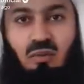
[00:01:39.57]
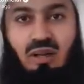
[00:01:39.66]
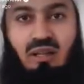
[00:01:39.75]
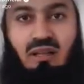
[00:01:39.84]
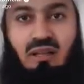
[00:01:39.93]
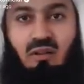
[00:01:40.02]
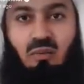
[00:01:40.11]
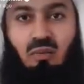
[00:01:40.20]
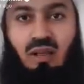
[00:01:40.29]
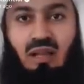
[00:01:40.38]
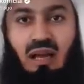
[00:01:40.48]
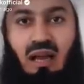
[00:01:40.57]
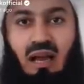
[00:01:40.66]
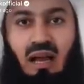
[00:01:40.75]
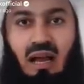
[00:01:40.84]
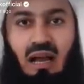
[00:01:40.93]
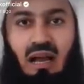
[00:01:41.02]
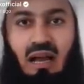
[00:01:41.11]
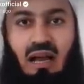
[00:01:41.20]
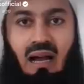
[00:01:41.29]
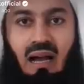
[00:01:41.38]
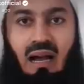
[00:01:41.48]
thousand people, but these are the things
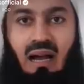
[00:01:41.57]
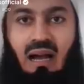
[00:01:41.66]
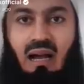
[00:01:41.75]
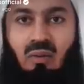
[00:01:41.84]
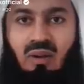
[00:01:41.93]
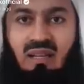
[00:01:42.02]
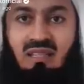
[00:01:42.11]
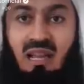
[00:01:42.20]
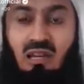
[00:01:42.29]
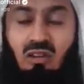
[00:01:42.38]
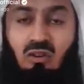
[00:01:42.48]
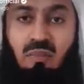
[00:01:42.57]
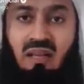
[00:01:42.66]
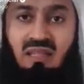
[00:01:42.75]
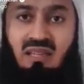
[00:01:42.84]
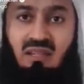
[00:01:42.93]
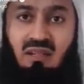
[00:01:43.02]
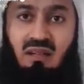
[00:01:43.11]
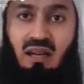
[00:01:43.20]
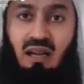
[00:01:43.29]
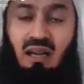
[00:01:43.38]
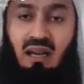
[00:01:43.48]
you don't see in the news because of
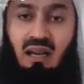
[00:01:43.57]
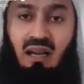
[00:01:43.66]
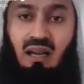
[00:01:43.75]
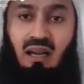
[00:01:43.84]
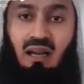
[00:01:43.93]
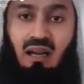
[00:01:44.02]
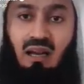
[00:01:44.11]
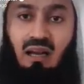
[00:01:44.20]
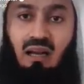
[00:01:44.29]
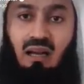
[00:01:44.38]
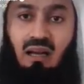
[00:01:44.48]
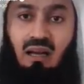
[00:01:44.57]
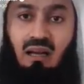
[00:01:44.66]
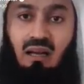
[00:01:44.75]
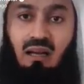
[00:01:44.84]
deceptive sheikhs like yourself.